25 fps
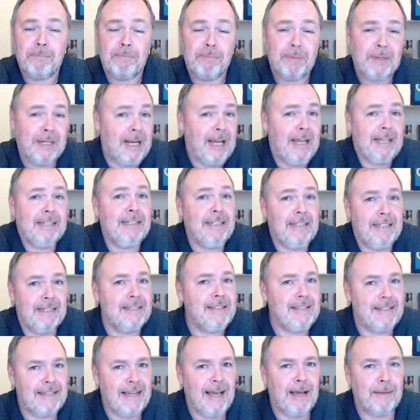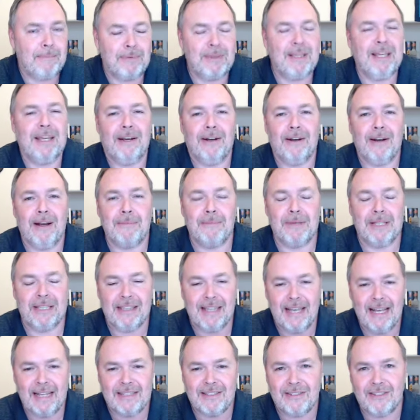But I didn't stop there. I mean,
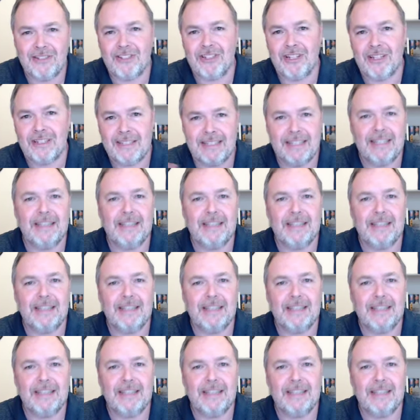that's just